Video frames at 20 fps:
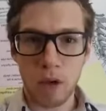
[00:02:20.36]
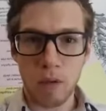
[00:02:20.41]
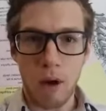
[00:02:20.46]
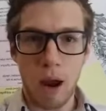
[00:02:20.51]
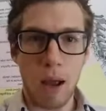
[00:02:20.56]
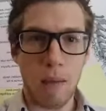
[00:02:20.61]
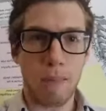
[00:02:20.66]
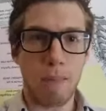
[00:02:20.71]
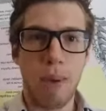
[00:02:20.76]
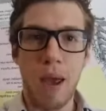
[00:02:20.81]

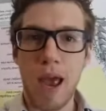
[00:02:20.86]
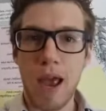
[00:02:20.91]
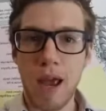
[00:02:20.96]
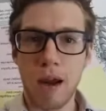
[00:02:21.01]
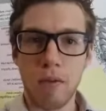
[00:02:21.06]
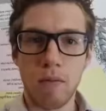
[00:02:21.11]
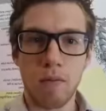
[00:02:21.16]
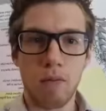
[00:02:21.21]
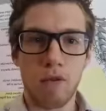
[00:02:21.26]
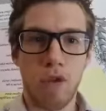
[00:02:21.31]
right?
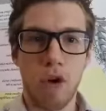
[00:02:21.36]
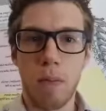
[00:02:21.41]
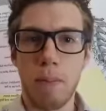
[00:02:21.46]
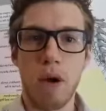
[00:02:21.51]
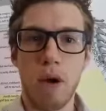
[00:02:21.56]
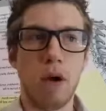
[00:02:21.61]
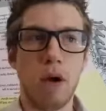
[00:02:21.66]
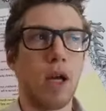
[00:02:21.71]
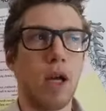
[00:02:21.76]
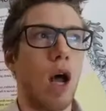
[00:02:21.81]
Pain for a
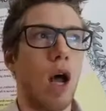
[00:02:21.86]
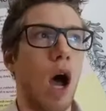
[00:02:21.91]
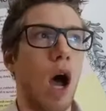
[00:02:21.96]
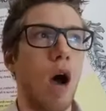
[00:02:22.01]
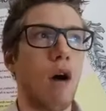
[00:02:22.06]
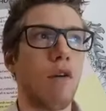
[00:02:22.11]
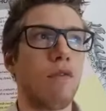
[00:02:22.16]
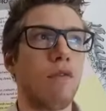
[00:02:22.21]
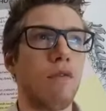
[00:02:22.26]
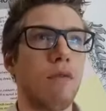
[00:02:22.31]
period
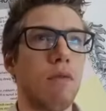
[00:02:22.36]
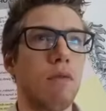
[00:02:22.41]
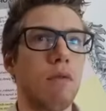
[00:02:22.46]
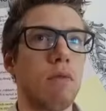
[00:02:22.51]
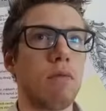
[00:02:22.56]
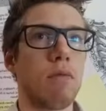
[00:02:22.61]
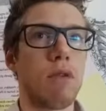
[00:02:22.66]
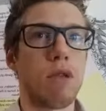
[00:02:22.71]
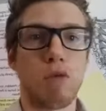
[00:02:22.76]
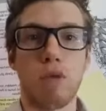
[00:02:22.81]
of
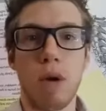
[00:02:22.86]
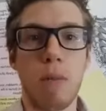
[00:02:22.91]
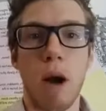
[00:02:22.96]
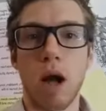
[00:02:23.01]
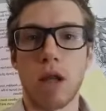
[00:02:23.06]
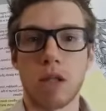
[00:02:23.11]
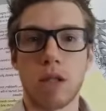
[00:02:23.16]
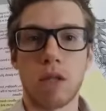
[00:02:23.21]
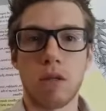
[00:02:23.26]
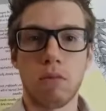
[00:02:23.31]
3
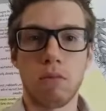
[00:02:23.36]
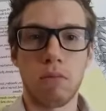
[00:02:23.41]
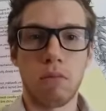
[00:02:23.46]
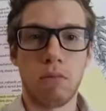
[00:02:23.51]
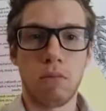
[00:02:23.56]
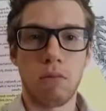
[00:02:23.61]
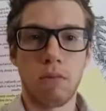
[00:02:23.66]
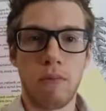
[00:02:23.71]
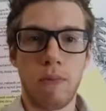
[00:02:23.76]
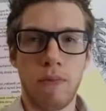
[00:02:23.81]
months.
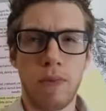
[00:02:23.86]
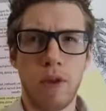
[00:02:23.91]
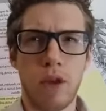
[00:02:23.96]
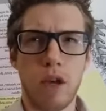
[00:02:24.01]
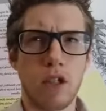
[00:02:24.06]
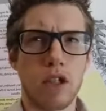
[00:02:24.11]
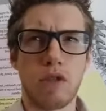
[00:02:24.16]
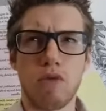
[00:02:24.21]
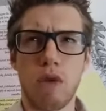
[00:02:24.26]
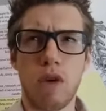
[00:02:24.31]

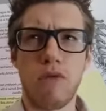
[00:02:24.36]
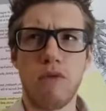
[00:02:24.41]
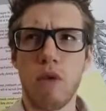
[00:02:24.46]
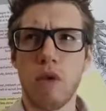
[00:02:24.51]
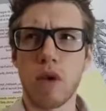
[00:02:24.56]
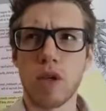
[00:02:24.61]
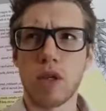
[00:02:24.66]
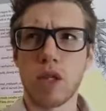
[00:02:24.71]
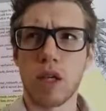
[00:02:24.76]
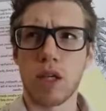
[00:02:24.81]
It's 3,
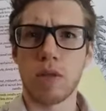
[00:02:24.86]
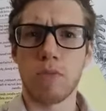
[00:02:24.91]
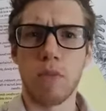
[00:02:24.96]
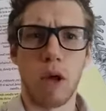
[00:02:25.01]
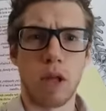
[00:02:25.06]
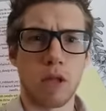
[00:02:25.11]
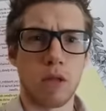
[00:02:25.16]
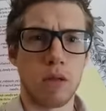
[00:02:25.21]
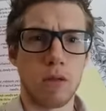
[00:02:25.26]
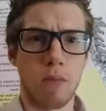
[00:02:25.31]
4, 6
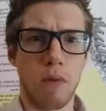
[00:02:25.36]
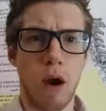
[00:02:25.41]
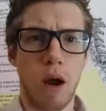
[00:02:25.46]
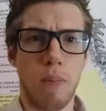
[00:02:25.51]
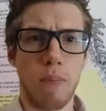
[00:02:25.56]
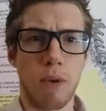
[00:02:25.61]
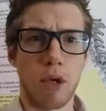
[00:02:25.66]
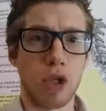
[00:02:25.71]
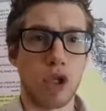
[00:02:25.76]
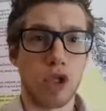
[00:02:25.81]
months,
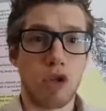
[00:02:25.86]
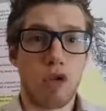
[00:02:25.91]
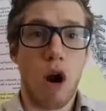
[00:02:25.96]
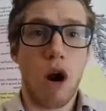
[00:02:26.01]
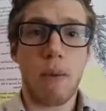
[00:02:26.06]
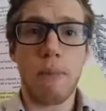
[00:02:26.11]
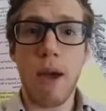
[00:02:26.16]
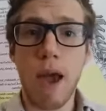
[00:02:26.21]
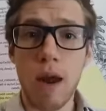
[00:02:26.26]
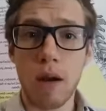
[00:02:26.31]
right? But it's just
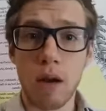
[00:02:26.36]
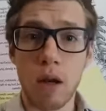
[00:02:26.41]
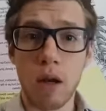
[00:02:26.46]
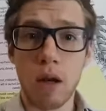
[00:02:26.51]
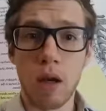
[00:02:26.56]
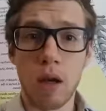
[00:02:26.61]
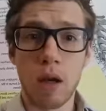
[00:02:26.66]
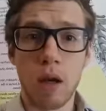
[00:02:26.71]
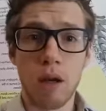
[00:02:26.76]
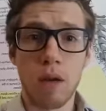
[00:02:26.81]
chronic pain,
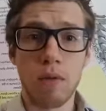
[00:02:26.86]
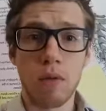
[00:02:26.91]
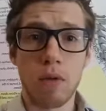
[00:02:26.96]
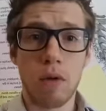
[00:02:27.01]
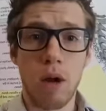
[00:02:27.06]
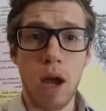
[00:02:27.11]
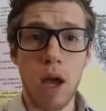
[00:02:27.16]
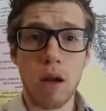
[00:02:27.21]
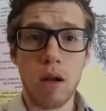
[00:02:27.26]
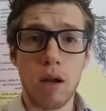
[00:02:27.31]

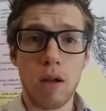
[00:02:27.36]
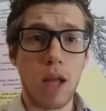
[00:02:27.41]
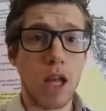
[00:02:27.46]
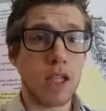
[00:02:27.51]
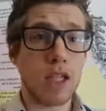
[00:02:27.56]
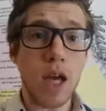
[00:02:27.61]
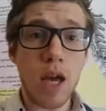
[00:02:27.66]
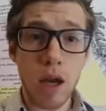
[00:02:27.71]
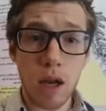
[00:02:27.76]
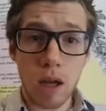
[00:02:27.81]
right?
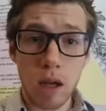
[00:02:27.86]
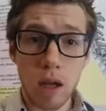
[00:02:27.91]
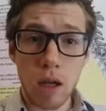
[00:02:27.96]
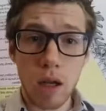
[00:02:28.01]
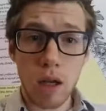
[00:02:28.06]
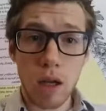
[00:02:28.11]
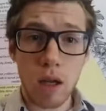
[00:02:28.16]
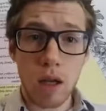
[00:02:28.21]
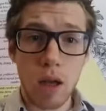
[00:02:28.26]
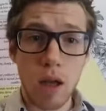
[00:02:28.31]
That's it.
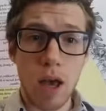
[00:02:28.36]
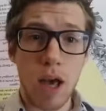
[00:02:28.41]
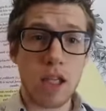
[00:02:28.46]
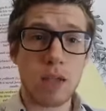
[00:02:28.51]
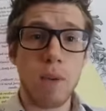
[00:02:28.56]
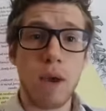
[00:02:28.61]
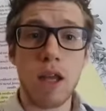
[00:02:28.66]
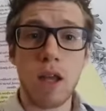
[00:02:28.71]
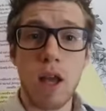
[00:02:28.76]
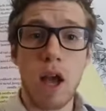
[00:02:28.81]

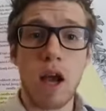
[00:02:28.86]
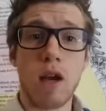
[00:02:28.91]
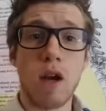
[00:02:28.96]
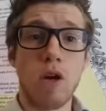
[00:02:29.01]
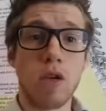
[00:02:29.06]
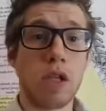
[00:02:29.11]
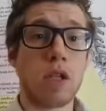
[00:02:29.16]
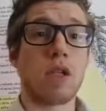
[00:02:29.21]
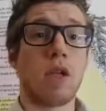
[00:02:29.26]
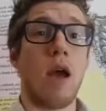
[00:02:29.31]
Expand the
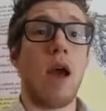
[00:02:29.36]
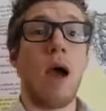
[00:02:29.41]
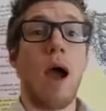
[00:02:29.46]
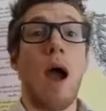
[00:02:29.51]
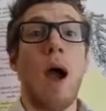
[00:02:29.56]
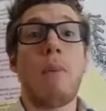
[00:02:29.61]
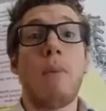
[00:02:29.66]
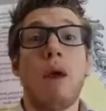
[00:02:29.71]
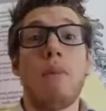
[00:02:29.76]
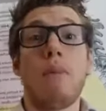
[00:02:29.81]
diagnosis.
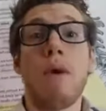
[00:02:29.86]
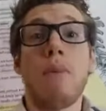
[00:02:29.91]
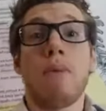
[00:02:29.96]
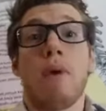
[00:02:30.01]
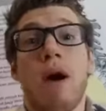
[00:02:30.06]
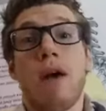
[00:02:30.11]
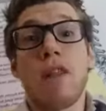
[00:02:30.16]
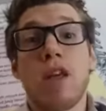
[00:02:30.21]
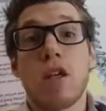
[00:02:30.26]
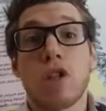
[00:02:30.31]
How many
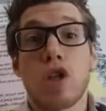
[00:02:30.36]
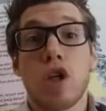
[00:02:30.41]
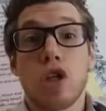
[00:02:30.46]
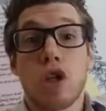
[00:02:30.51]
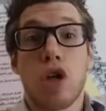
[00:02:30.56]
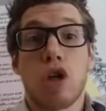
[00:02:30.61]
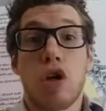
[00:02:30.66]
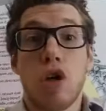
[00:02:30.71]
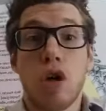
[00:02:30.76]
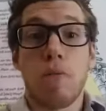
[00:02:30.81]
people? I think such
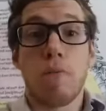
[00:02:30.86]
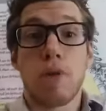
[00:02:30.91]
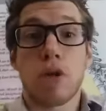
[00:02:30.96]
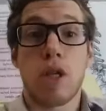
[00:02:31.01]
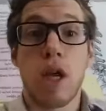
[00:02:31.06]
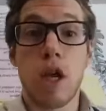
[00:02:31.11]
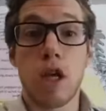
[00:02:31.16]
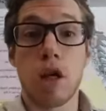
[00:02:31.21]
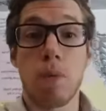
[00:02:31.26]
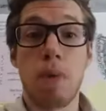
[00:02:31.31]
a good
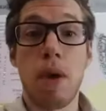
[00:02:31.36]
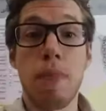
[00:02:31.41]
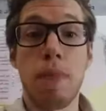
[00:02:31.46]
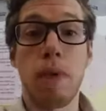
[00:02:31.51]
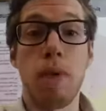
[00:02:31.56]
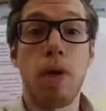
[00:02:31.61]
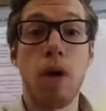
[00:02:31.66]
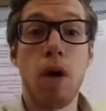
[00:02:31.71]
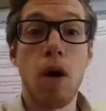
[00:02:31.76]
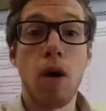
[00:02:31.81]
percentage of
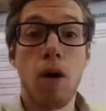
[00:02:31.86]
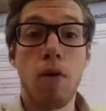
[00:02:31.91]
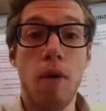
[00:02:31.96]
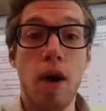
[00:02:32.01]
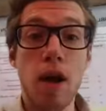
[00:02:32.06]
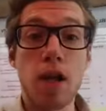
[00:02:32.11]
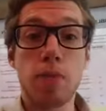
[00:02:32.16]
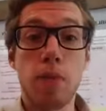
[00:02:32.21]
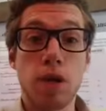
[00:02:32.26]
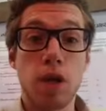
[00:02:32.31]
people,
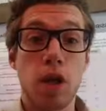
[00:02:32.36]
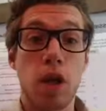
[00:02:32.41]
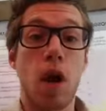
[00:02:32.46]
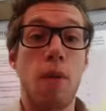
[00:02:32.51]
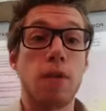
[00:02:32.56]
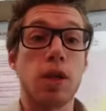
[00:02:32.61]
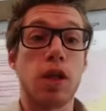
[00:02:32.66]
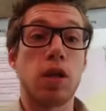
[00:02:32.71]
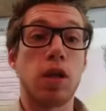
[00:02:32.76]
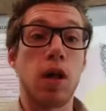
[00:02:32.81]
right, especially that
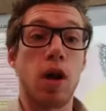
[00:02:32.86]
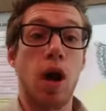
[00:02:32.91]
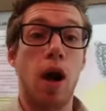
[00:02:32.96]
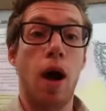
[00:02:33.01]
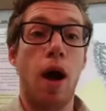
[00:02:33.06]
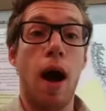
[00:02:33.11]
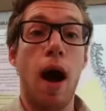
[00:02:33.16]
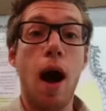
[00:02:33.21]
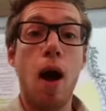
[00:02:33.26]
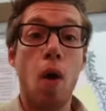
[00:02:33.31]
come into
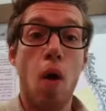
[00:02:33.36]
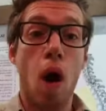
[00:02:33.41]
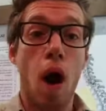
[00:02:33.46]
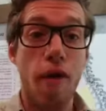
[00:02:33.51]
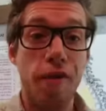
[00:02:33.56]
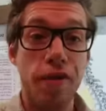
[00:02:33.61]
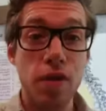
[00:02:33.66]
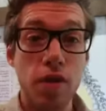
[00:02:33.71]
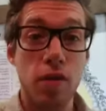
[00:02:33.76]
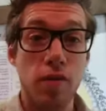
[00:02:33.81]
our
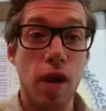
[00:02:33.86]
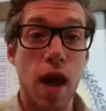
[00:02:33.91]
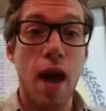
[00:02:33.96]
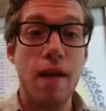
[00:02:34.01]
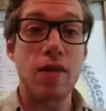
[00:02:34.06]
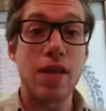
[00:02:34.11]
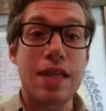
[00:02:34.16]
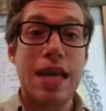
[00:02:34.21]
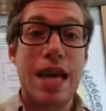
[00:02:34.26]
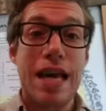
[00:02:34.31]
office, if they
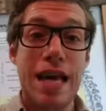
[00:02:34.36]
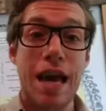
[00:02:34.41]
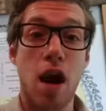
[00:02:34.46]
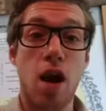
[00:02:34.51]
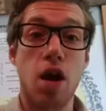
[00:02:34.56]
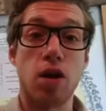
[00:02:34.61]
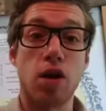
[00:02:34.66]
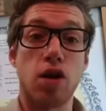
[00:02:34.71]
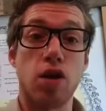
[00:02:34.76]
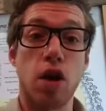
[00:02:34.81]
haven't taken
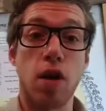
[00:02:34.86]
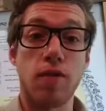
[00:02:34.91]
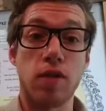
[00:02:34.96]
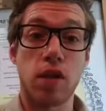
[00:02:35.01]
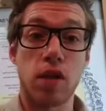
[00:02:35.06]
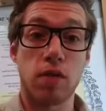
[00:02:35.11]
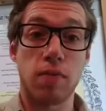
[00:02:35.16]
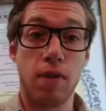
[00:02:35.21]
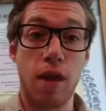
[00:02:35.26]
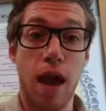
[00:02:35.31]
care of their nerve
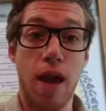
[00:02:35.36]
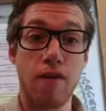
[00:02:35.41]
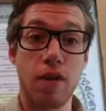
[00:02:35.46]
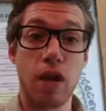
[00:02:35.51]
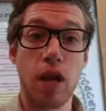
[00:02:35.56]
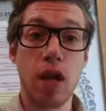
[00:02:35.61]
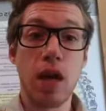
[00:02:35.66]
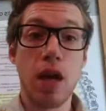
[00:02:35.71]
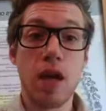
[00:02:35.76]
system, if they haven't